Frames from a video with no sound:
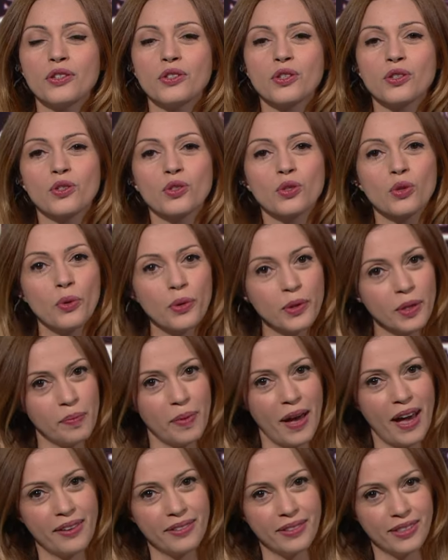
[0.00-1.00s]
to talk
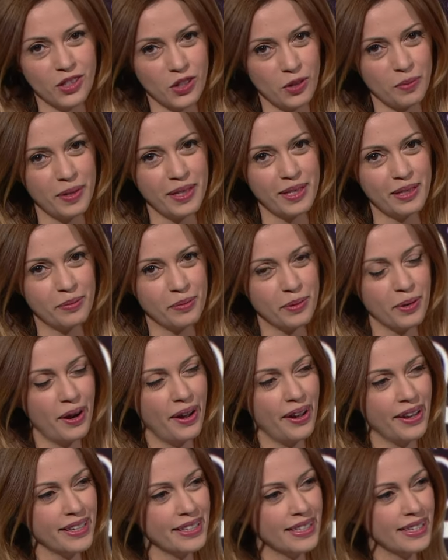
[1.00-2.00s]
about the Jameel
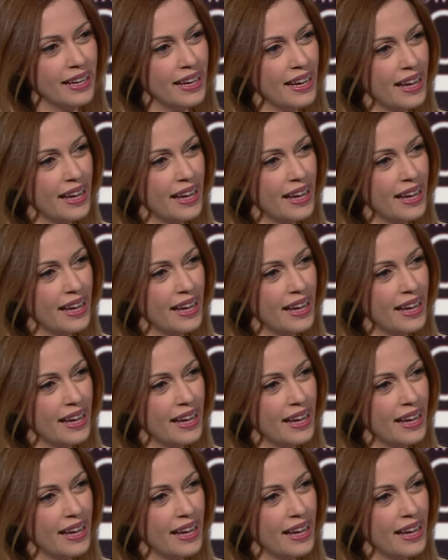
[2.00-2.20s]
Prize.